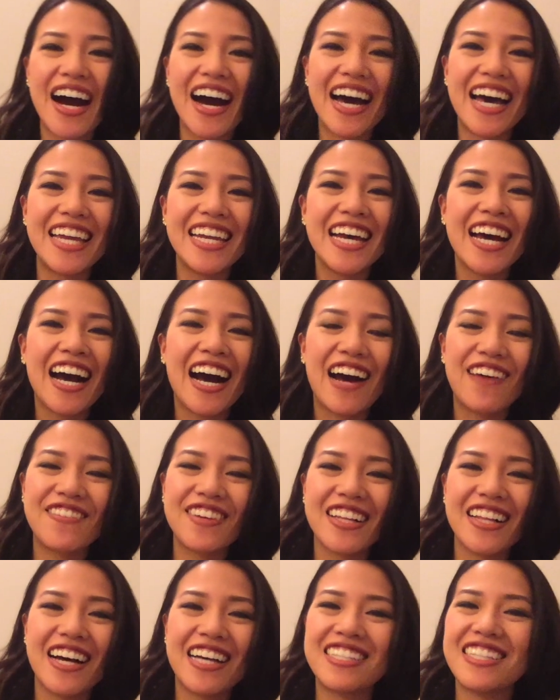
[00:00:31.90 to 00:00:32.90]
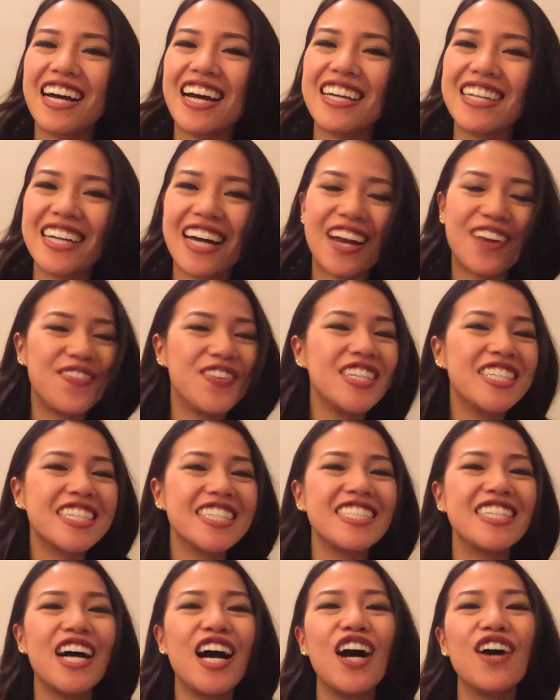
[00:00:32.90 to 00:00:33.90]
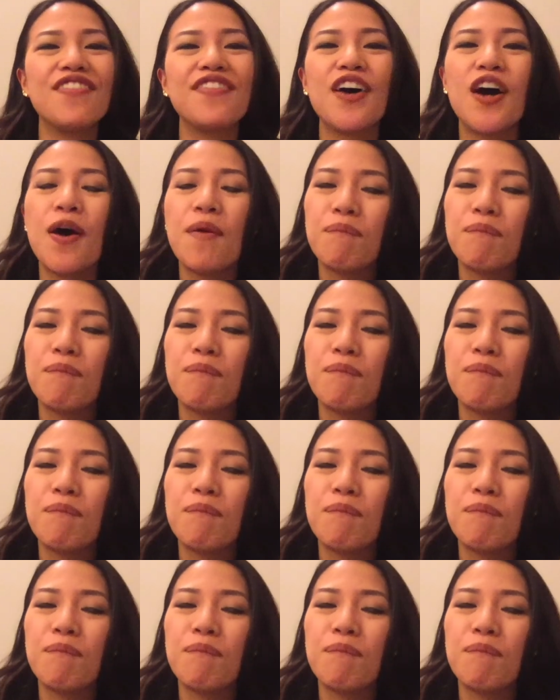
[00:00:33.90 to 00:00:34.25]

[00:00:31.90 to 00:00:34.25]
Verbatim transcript: But I realized that you got to push yourself,